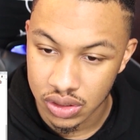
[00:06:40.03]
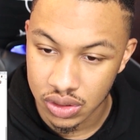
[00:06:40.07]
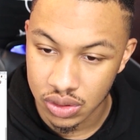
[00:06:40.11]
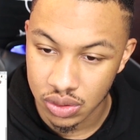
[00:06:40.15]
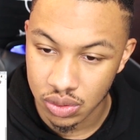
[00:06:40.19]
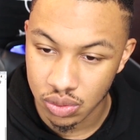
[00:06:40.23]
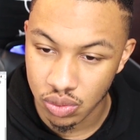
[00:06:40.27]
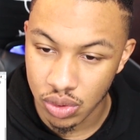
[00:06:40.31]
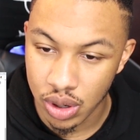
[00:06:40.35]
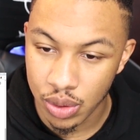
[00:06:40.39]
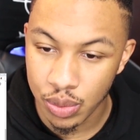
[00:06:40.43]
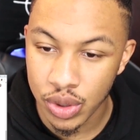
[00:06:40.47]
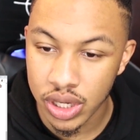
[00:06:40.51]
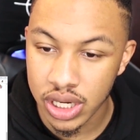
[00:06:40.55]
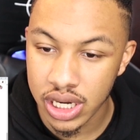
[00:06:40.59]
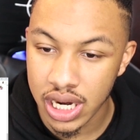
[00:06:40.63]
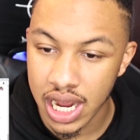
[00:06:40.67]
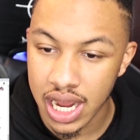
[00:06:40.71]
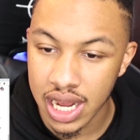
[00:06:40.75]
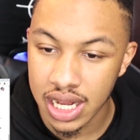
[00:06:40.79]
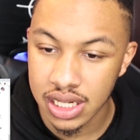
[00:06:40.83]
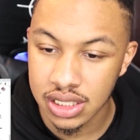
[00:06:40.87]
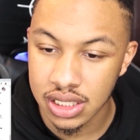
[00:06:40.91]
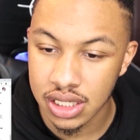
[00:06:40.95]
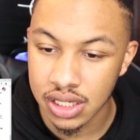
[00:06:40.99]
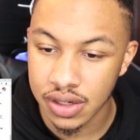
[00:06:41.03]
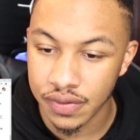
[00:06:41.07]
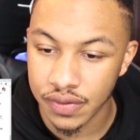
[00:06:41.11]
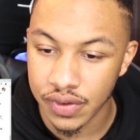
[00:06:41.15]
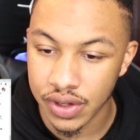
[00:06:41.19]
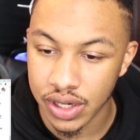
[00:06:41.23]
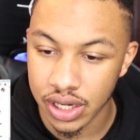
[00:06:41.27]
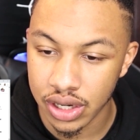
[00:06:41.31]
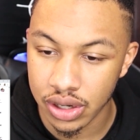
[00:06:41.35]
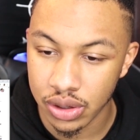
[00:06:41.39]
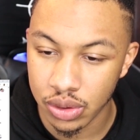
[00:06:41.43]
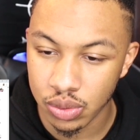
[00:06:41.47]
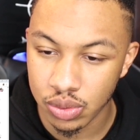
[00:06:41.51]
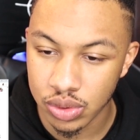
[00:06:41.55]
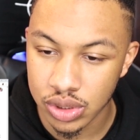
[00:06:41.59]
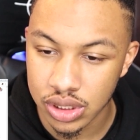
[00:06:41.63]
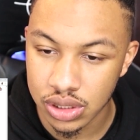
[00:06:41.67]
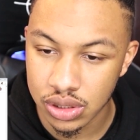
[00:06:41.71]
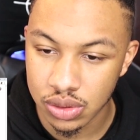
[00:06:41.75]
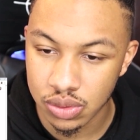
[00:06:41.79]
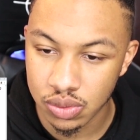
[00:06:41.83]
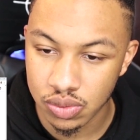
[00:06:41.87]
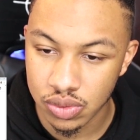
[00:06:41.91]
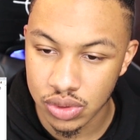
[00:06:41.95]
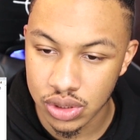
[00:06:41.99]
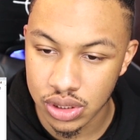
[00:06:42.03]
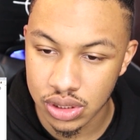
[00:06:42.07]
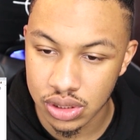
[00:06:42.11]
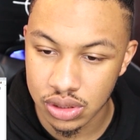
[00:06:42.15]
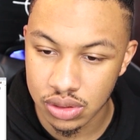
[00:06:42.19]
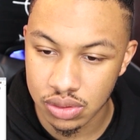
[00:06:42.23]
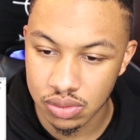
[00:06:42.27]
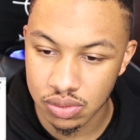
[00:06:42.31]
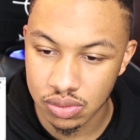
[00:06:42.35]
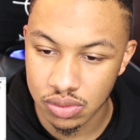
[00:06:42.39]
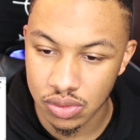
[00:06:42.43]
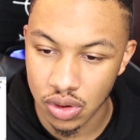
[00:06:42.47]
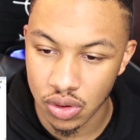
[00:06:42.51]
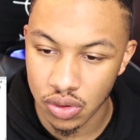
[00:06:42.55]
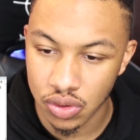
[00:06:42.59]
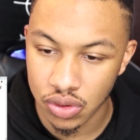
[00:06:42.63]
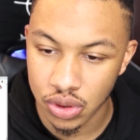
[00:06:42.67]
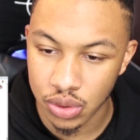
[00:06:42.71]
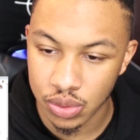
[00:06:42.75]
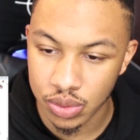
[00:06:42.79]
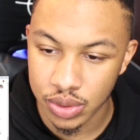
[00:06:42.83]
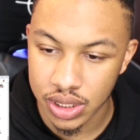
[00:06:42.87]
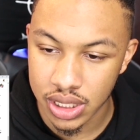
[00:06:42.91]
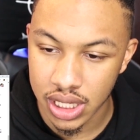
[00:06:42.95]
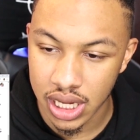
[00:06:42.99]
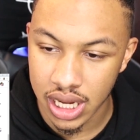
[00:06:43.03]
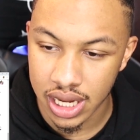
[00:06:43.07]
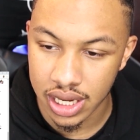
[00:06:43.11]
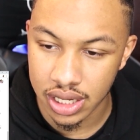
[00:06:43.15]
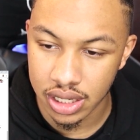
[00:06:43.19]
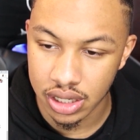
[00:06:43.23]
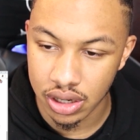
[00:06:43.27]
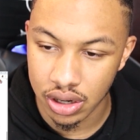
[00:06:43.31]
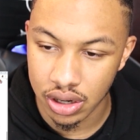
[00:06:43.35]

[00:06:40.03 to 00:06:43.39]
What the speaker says: Why wasn't ads in the video? What's going on with that?